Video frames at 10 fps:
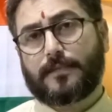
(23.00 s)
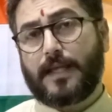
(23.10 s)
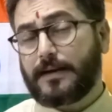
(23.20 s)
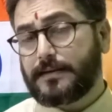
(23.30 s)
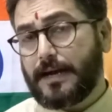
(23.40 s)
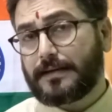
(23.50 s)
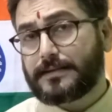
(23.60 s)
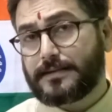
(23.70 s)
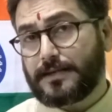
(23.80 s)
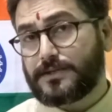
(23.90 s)
and
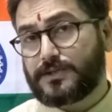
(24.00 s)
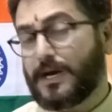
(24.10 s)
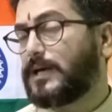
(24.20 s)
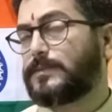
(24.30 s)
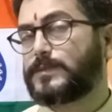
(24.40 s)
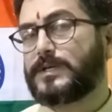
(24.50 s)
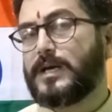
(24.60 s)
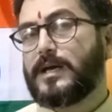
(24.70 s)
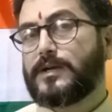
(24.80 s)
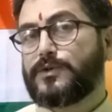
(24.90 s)
at such times
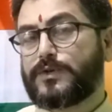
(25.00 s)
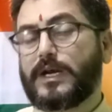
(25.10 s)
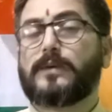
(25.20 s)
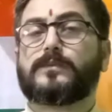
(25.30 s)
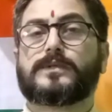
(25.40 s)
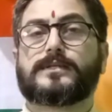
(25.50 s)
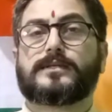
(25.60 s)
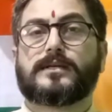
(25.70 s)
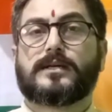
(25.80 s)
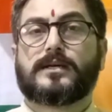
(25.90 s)

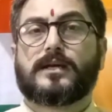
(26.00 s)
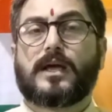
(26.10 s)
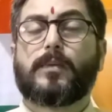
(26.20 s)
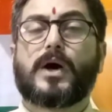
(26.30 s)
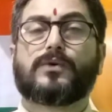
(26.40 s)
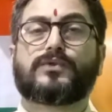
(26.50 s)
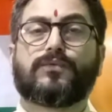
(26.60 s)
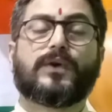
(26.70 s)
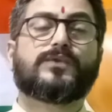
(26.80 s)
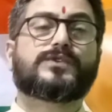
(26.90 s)
dreams about
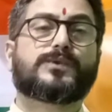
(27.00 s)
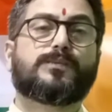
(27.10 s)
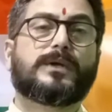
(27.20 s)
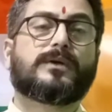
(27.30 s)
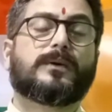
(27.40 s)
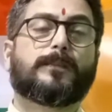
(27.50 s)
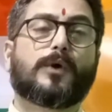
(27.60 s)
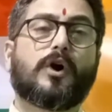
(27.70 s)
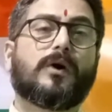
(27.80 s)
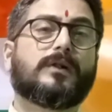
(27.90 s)
future become
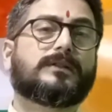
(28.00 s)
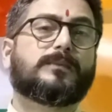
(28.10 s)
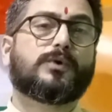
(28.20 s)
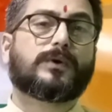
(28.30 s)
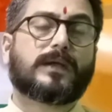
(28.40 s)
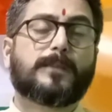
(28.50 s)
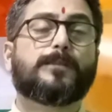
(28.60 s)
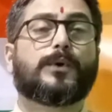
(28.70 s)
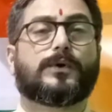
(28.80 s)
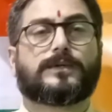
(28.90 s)
all the more
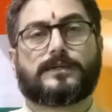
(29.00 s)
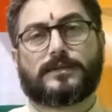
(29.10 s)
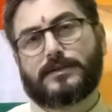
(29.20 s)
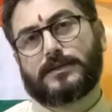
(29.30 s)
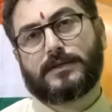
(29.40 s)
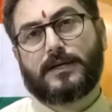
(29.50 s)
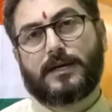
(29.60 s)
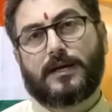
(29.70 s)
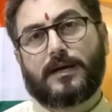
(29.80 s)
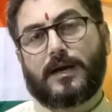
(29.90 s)
important,
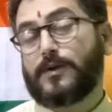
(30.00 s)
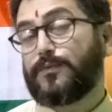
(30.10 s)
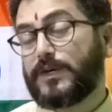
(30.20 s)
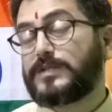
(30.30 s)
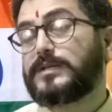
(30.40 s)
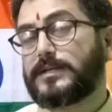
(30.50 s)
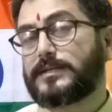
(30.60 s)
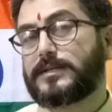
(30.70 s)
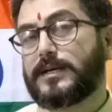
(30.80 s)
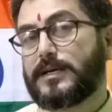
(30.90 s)
and vision
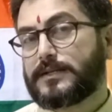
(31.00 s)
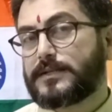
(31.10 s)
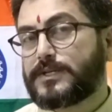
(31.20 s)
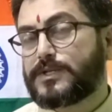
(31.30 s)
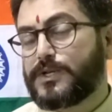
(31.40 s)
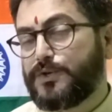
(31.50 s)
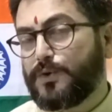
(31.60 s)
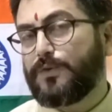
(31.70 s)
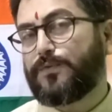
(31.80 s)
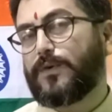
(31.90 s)
is such a
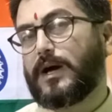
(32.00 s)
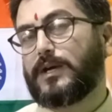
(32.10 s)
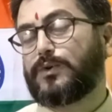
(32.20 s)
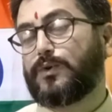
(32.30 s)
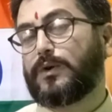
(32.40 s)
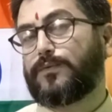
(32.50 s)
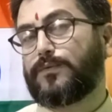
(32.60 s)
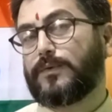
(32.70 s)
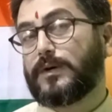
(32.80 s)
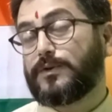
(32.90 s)
unified whole of
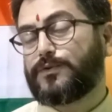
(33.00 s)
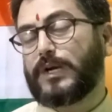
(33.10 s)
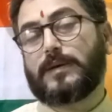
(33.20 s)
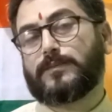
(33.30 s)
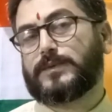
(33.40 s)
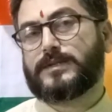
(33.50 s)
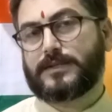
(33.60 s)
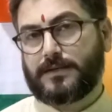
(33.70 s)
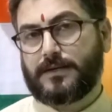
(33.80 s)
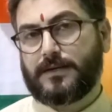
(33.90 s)
dreams.